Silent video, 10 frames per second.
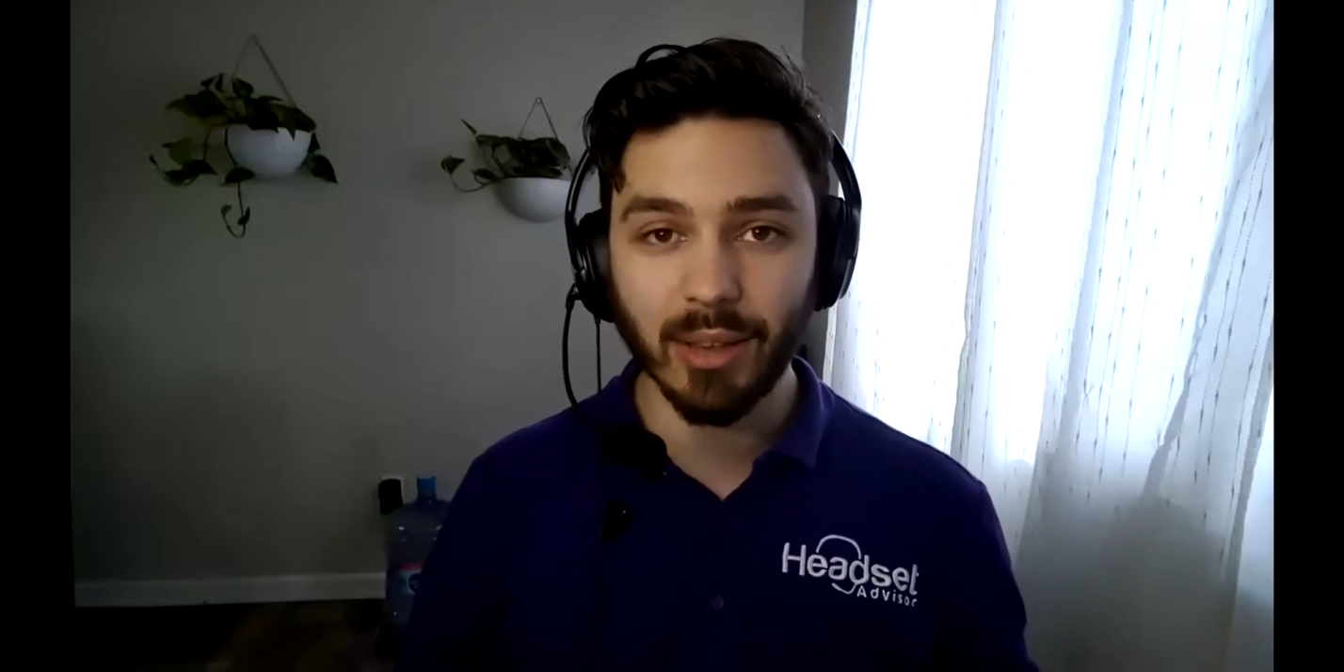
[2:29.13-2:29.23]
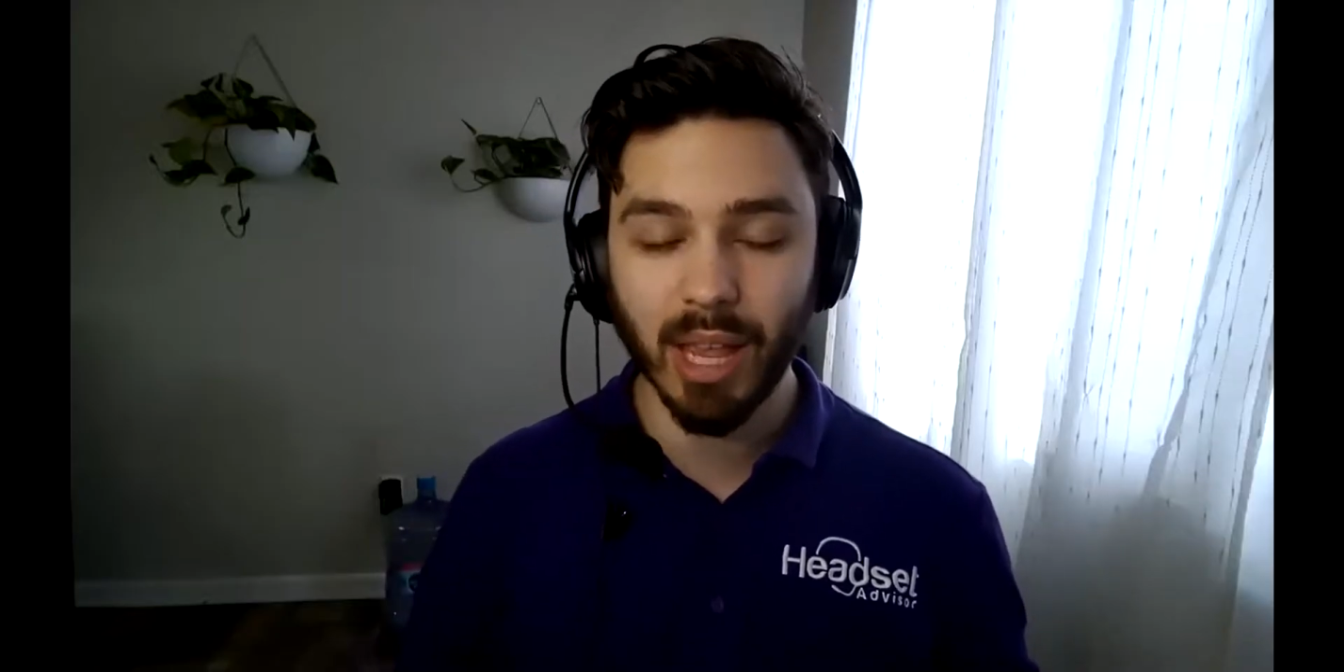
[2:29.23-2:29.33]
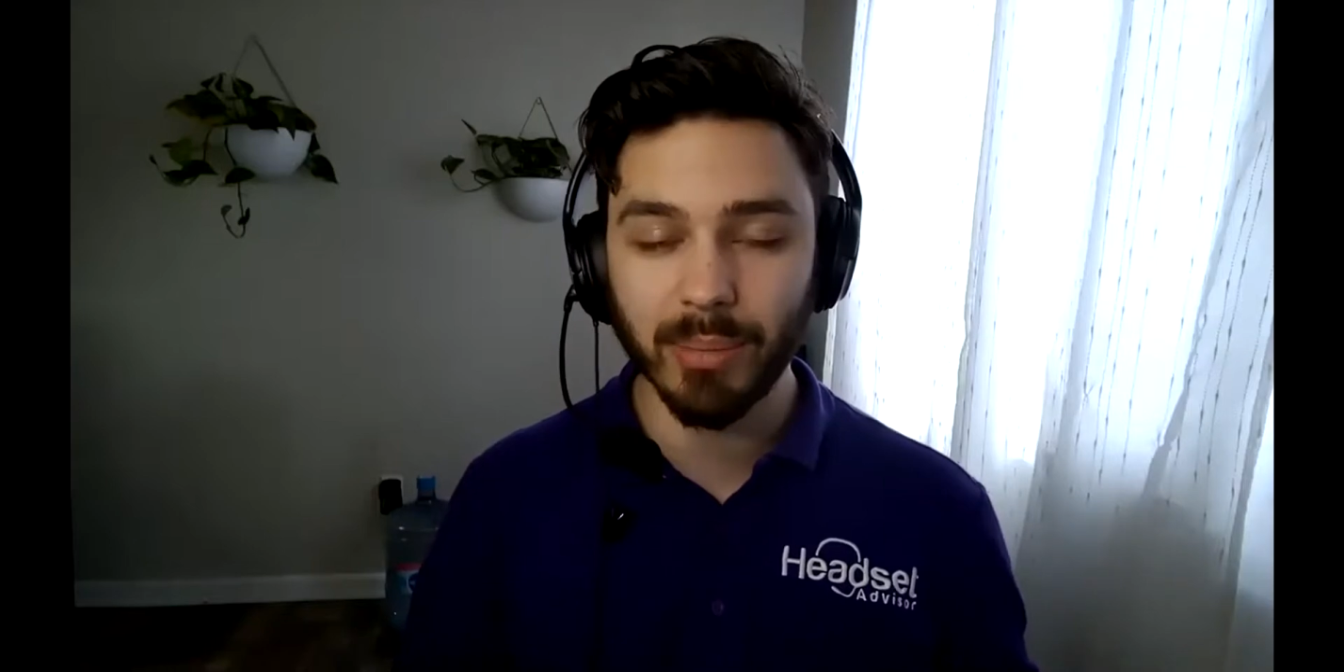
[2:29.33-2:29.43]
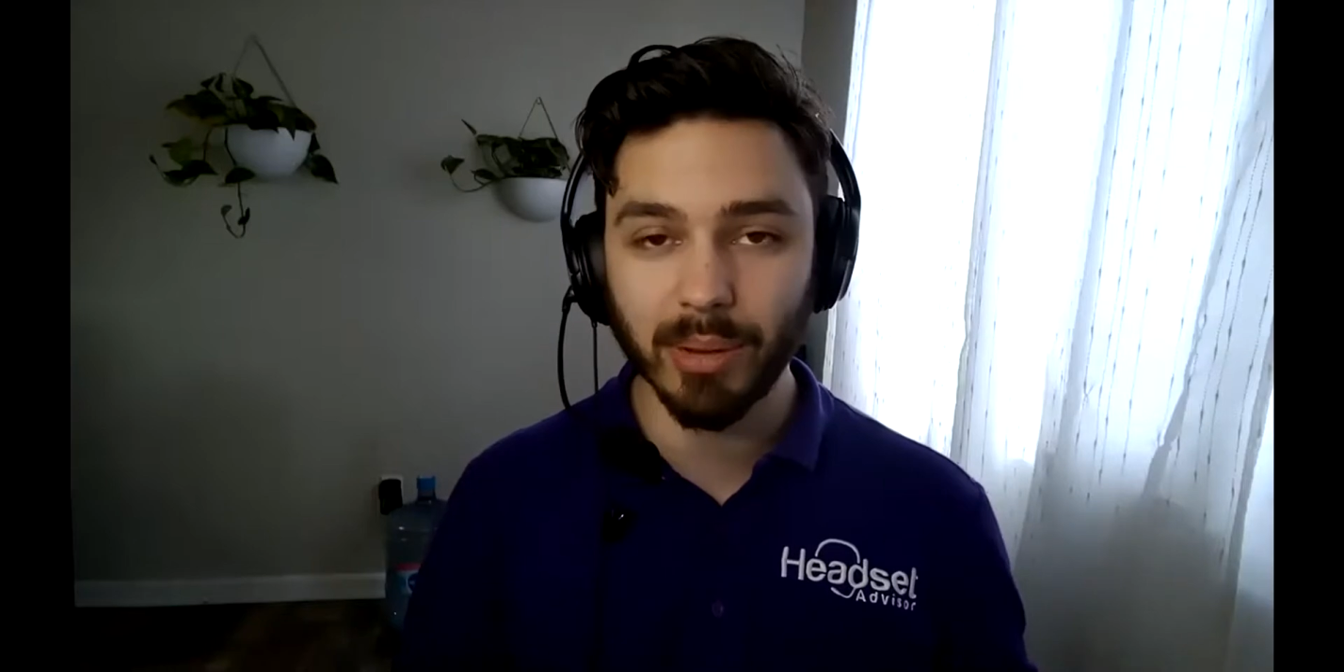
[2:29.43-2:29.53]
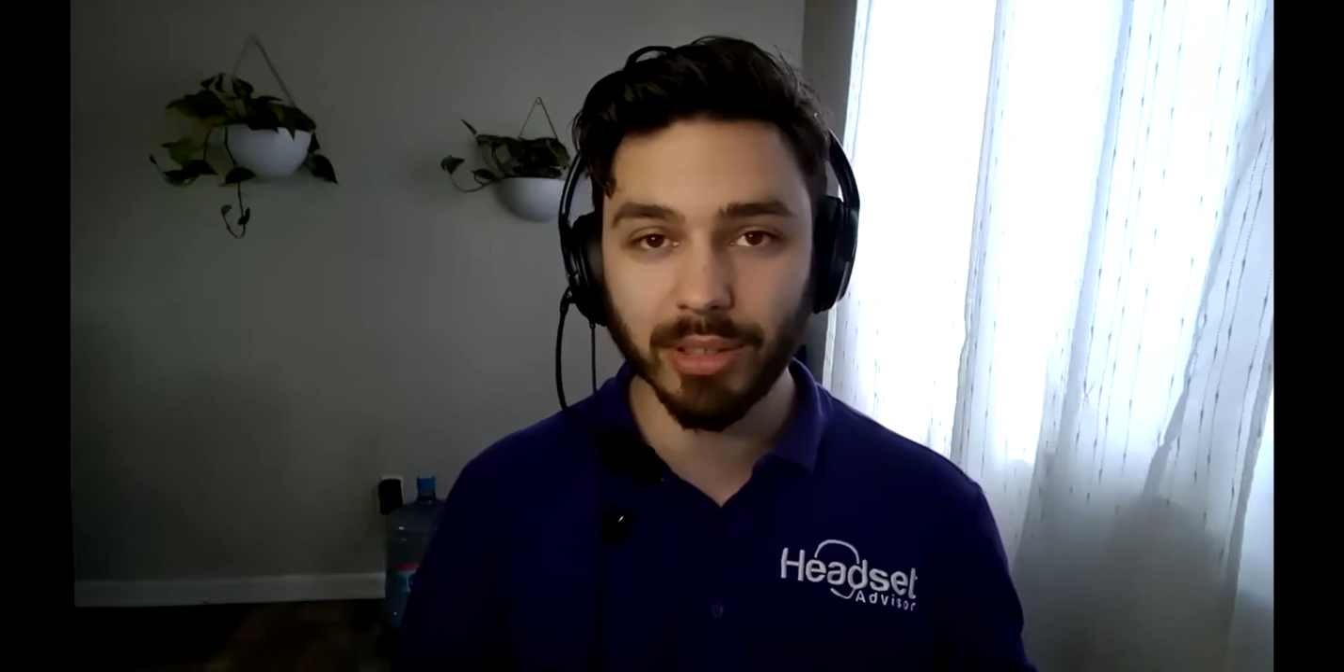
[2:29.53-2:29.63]
you
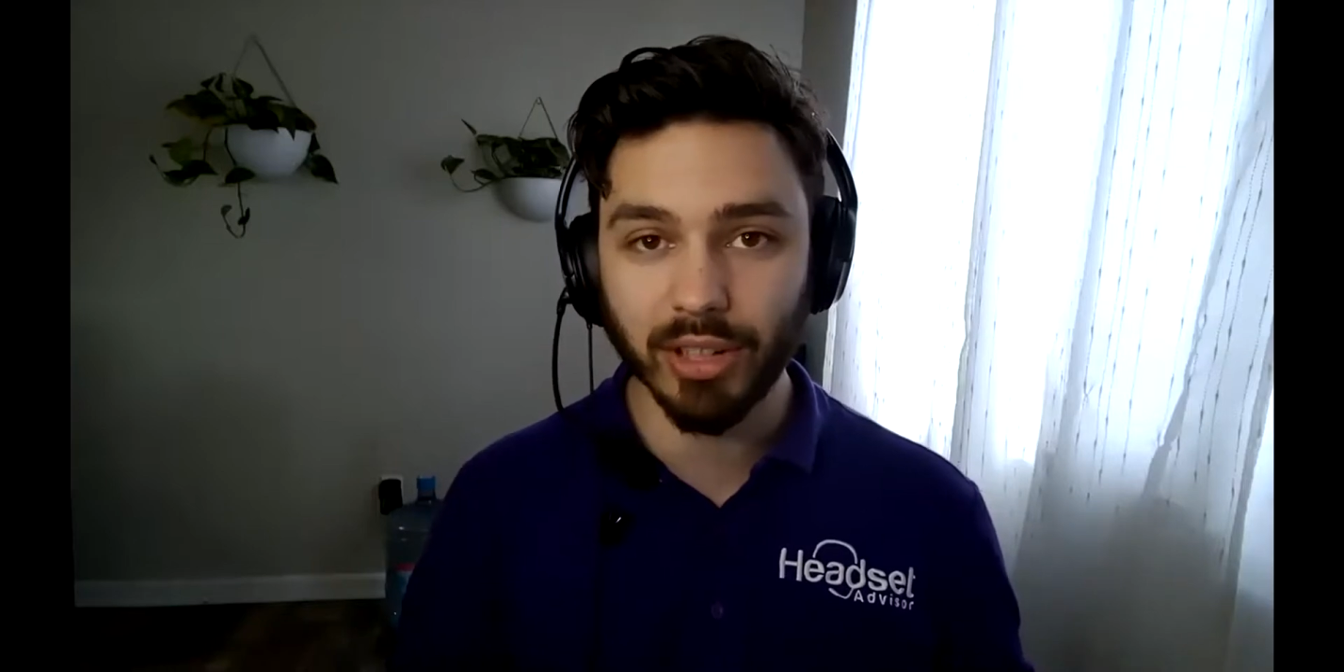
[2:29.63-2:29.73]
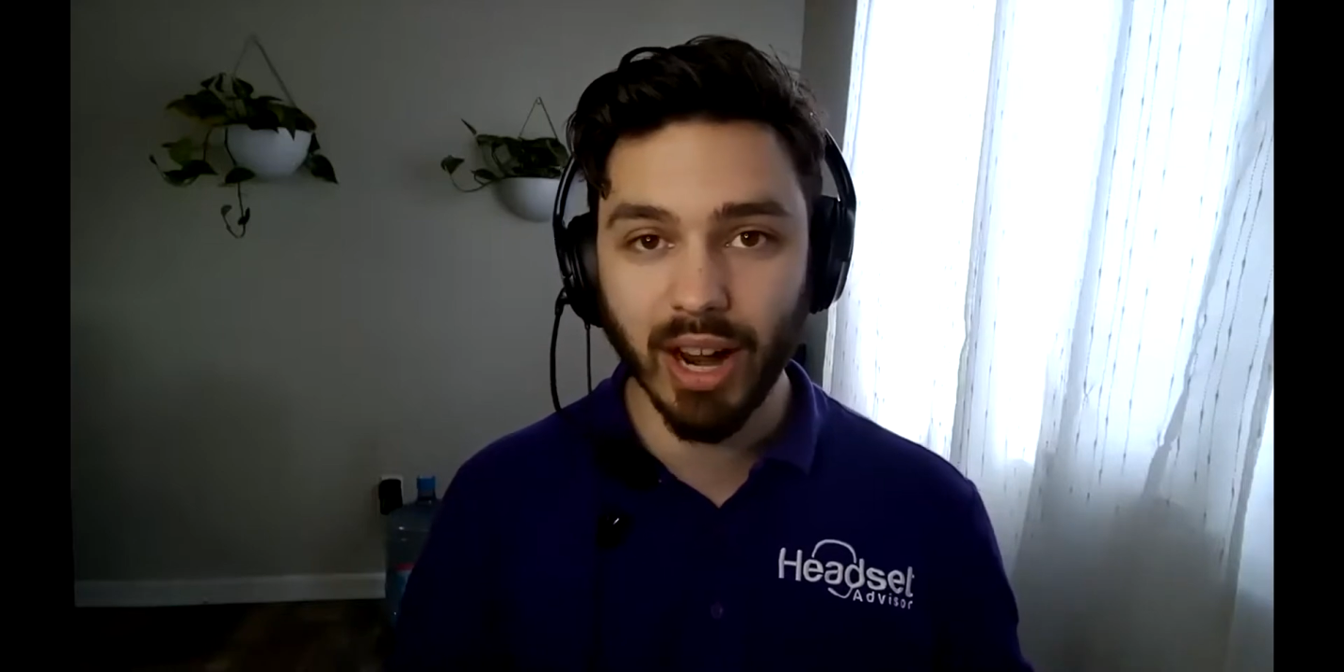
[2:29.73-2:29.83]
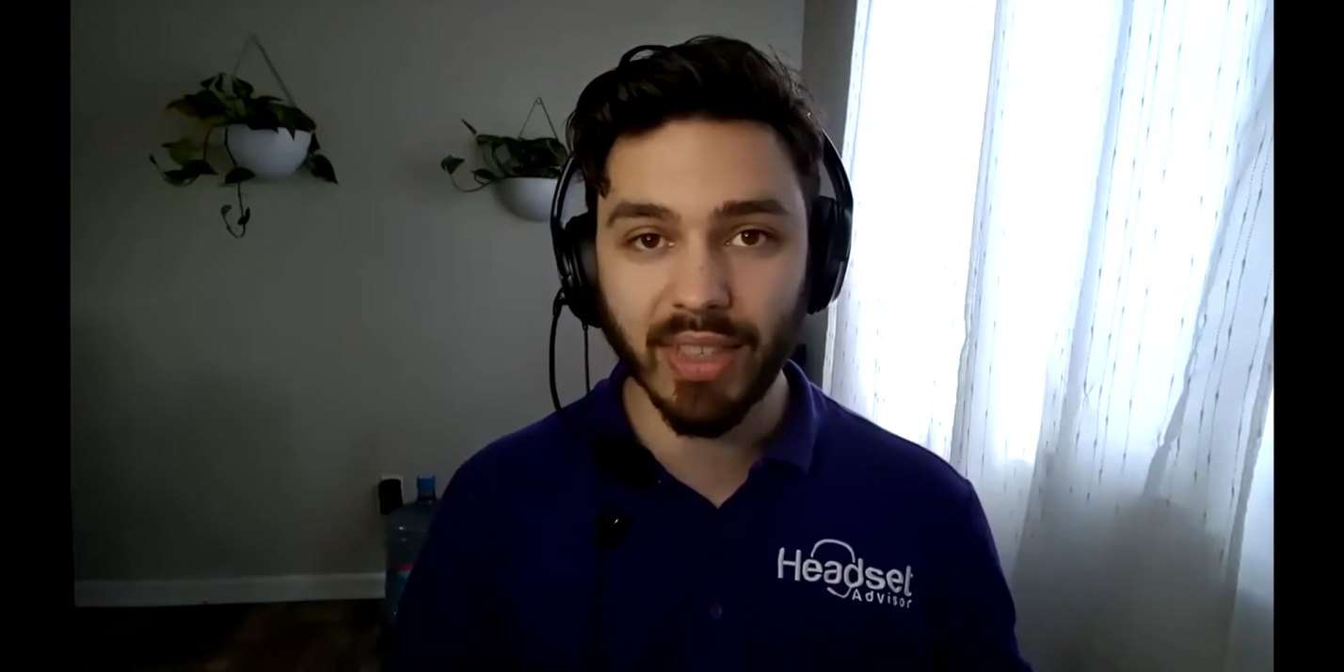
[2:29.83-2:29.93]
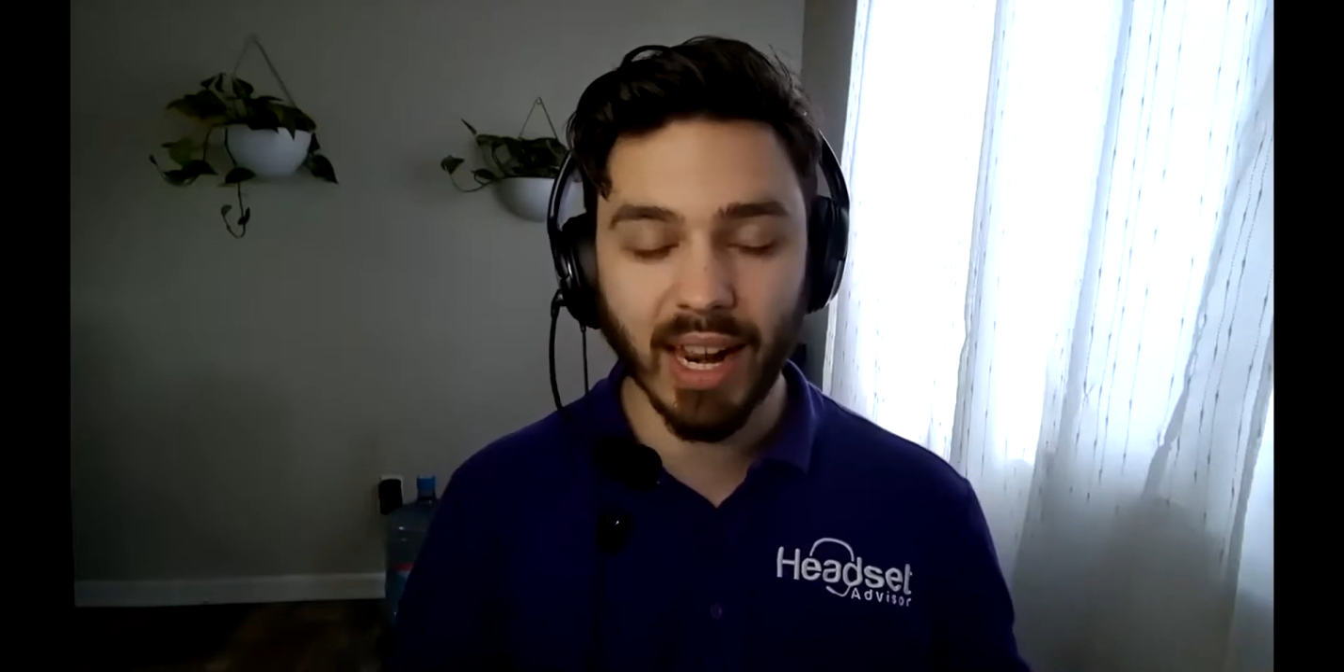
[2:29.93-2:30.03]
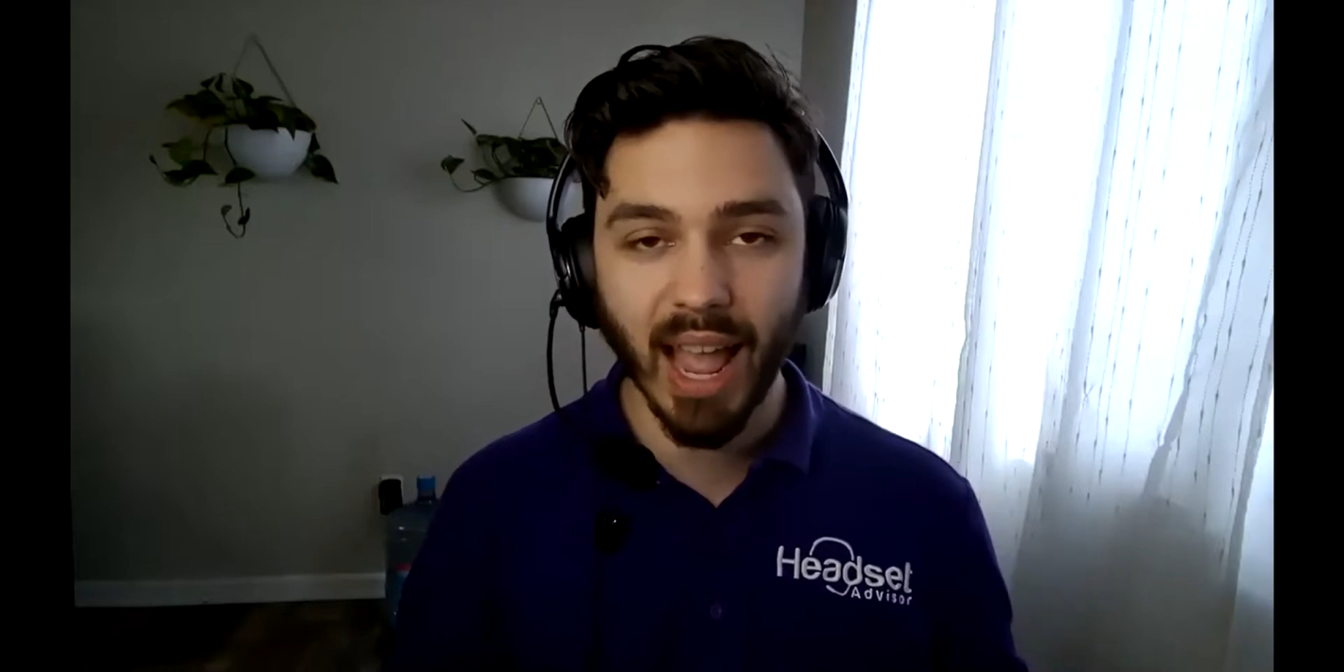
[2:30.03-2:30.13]
may be able to try that